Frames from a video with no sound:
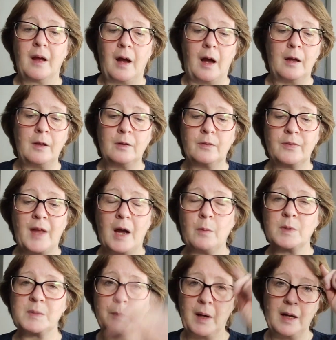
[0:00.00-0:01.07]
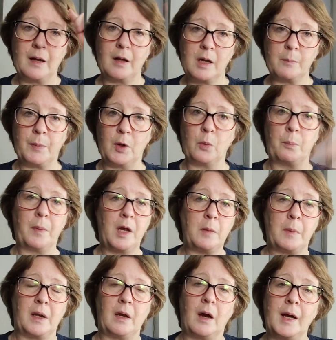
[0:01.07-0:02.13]
I thought that was my light bulb
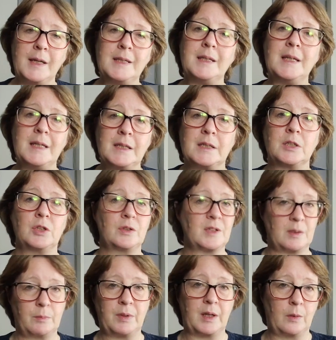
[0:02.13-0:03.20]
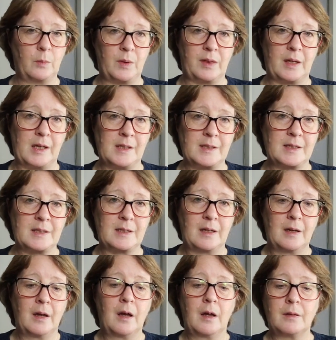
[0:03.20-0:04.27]
moment. I need to do something with this.
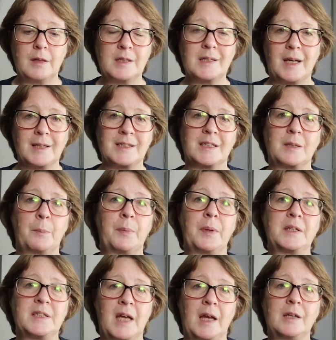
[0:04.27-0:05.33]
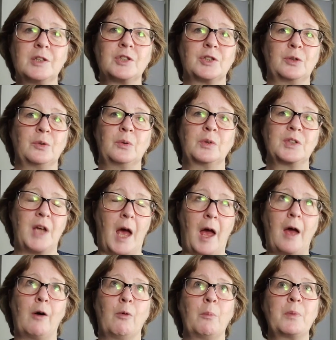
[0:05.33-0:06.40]
This has the potential to
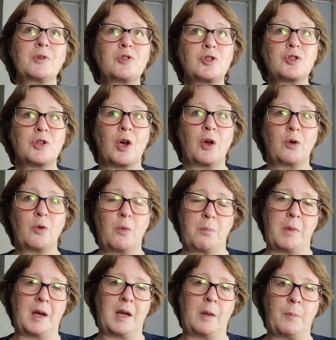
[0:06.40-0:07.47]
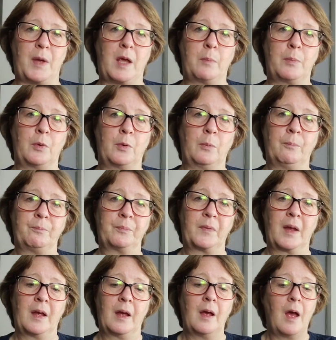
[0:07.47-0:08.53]
help so many people.
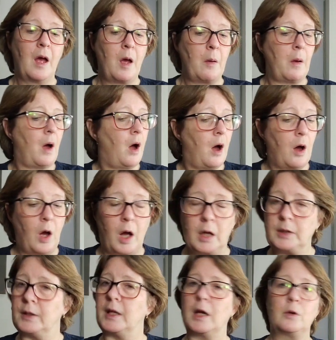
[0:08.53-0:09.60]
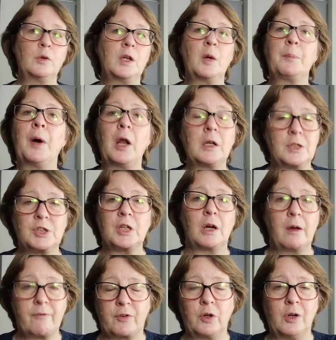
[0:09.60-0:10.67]
The only apology
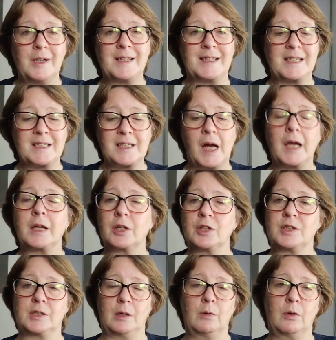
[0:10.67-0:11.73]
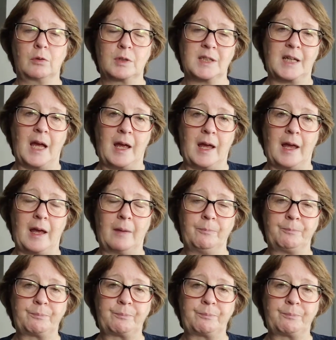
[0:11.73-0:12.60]
I've got is it's taken so long to get here.